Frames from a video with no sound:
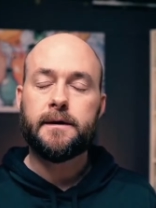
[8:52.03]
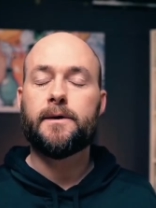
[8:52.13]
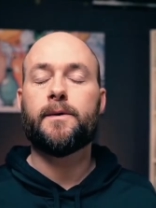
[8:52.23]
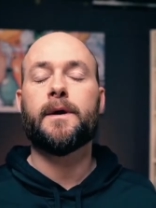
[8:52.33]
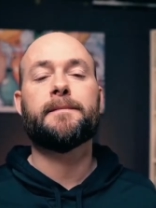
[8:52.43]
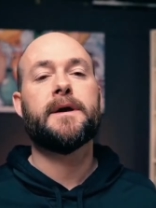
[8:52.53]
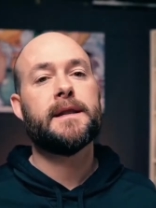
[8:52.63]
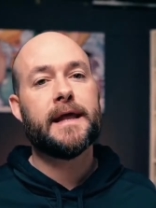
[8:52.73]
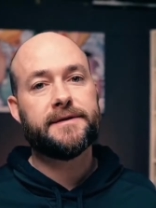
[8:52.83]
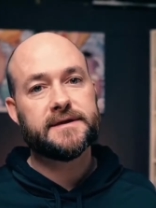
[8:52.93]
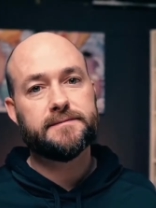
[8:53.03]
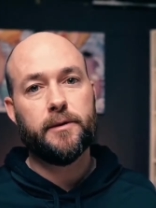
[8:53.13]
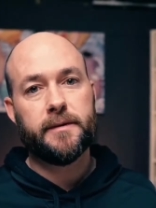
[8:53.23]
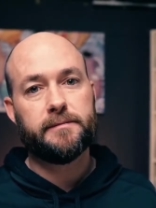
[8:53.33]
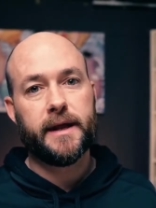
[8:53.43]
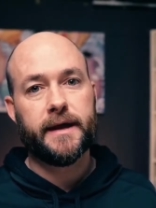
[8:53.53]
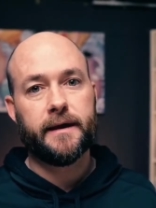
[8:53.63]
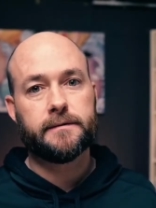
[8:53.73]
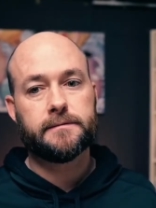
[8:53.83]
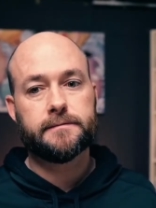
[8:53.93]
or I'm going to let this moment play
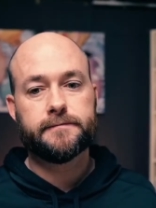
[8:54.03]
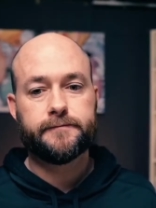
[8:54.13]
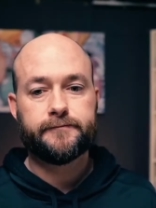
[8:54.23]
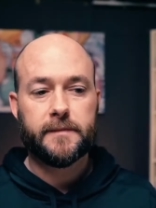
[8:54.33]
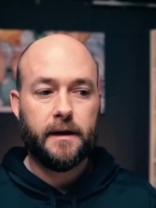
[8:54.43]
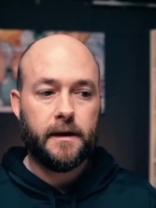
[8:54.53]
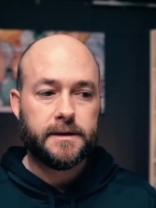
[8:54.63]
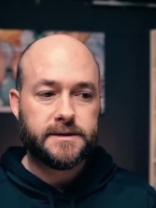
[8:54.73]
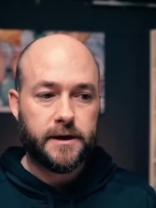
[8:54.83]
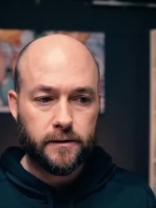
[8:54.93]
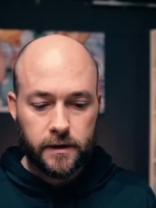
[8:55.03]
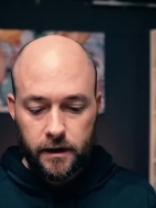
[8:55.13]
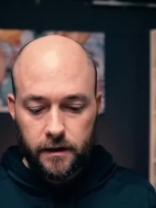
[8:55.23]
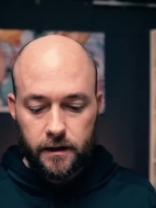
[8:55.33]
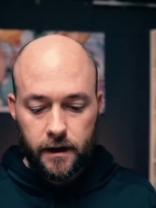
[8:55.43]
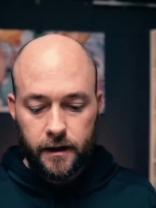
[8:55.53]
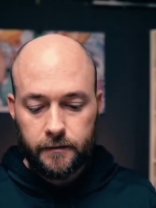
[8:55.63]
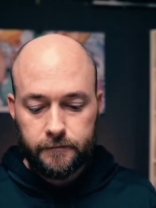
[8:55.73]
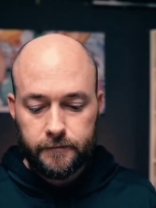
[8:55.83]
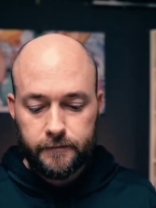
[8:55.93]
out. So
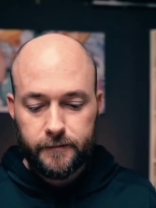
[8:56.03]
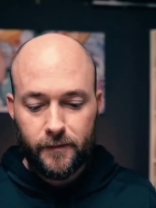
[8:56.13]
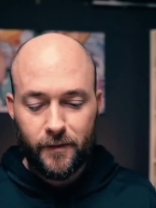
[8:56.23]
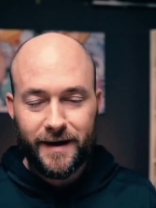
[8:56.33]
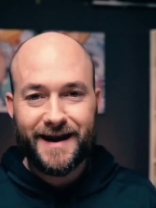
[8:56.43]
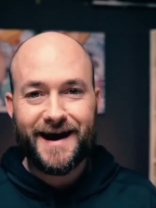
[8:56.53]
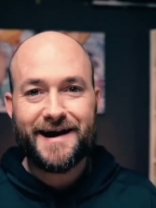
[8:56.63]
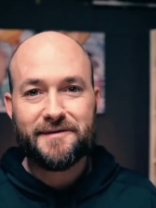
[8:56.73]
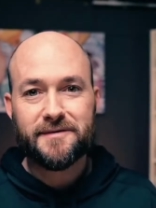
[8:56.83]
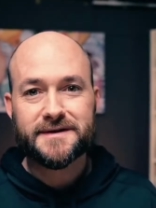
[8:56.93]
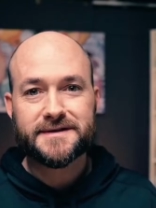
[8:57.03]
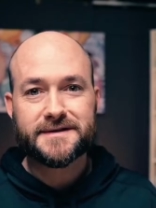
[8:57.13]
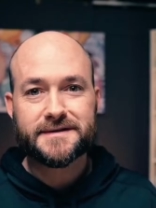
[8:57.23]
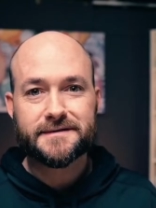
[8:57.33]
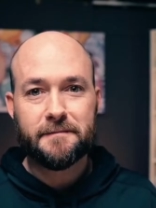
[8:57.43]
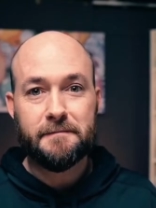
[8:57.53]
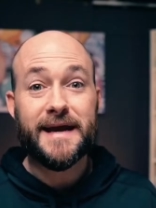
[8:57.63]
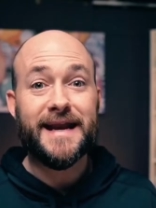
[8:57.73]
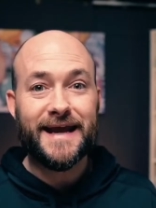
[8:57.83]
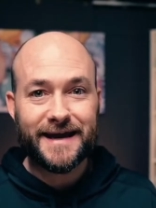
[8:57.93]
um, when I was
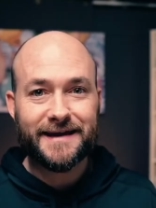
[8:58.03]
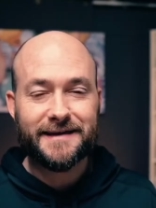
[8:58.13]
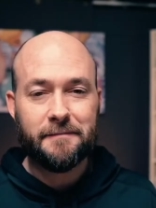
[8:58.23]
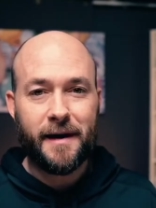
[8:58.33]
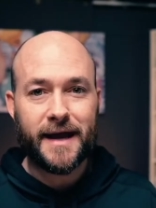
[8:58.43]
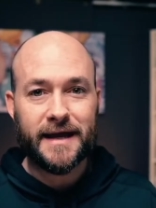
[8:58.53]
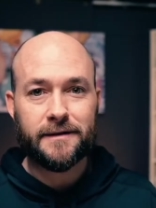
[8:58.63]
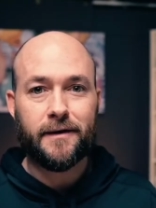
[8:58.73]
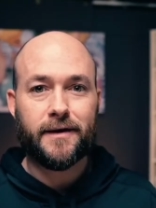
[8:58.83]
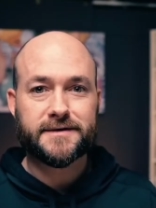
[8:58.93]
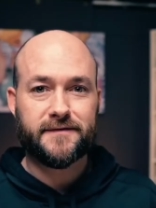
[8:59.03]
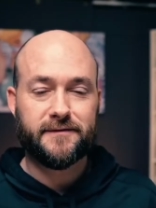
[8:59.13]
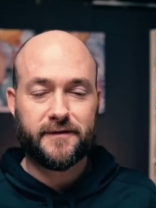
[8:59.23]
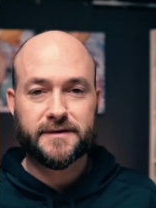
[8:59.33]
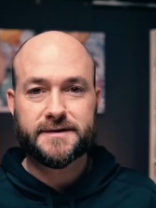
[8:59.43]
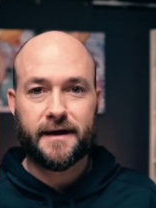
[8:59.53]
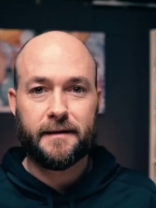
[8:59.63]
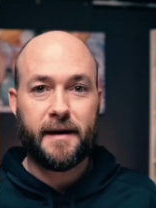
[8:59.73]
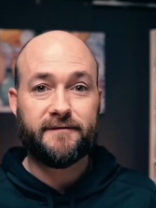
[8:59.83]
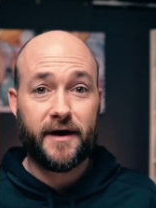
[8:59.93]
meeting my in laws for the first
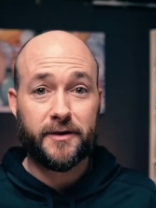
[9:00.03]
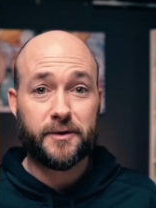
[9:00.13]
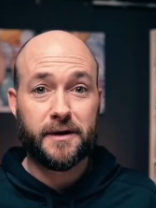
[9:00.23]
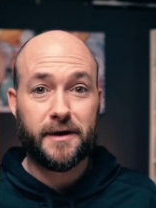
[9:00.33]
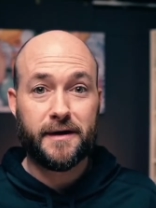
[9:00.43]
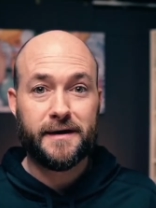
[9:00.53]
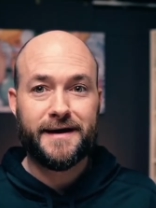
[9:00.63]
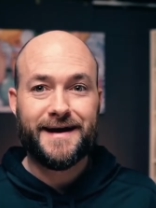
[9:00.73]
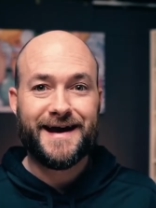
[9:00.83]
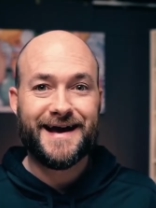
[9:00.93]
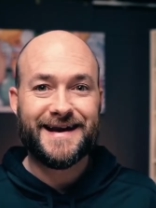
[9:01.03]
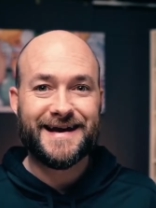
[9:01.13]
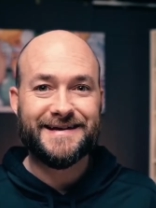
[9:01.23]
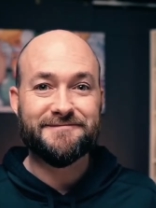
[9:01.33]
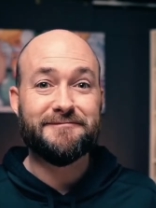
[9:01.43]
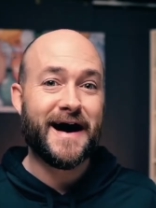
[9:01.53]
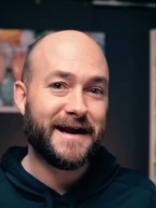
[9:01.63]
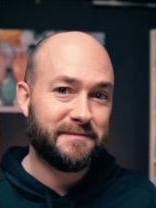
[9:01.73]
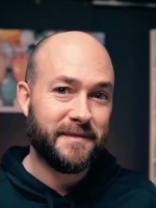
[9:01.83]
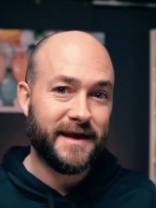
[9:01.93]
time, my father in law had
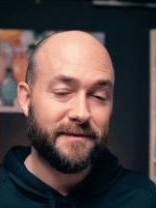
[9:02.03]
invited me